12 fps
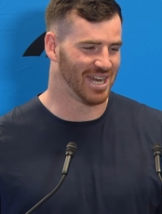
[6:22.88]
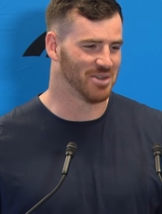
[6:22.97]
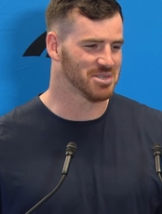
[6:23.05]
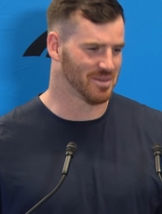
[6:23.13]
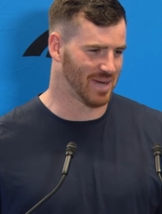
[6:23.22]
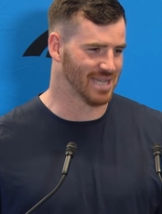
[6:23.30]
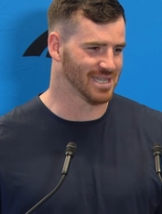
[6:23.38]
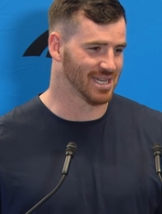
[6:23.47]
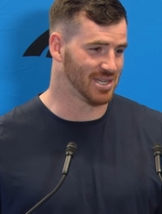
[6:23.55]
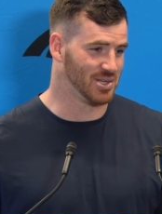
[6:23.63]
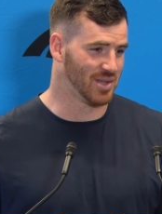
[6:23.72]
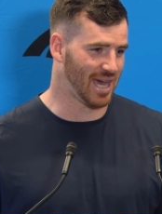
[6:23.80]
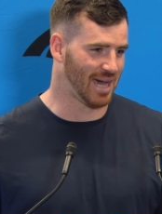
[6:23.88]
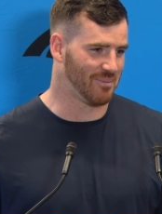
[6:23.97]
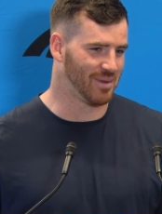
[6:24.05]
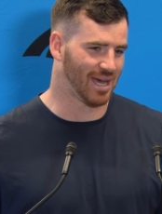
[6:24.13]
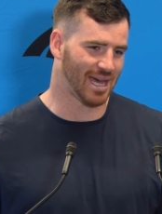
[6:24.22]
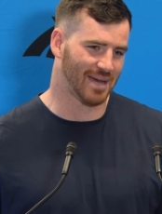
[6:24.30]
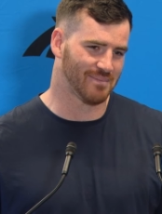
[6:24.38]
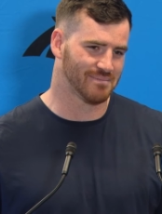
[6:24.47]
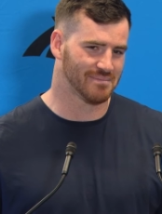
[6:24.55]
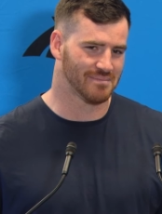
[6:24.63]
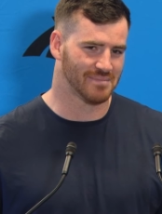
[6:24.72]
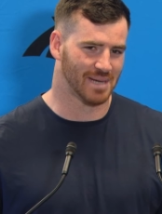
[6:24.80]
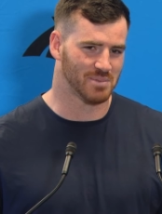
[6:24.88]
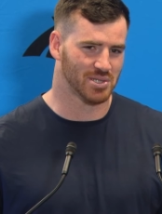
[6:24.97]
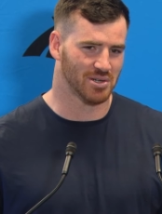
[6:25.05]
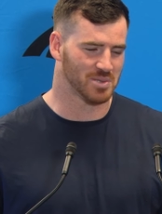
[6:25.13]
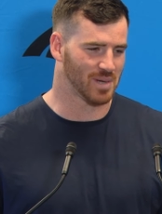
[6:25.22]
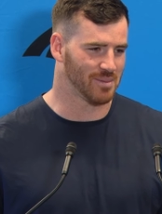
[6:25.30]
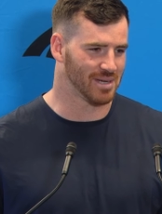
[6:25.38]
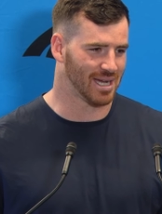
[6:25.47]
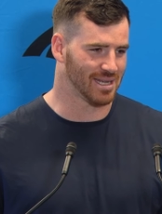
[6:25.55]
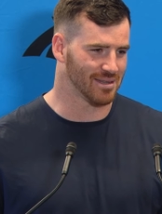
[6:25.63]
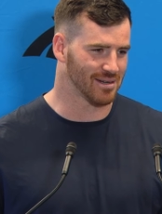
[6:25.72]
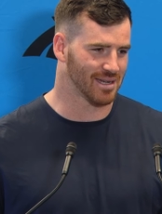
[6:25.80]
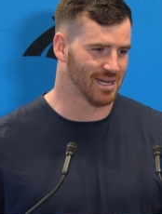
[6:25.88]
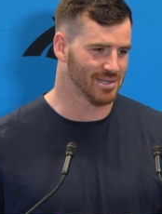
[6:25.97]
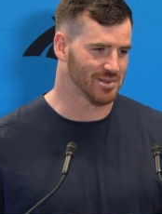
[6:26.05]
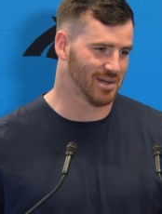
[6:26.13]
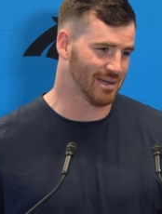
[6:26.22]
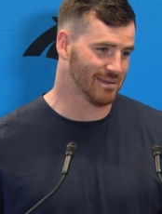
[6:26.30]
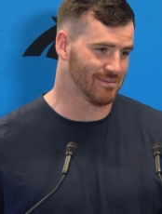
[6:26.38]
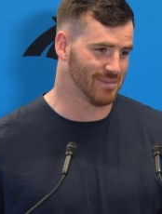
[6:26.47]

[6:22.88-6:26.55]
I know some guys like to do that, but I'm sure it's probably not in their contract.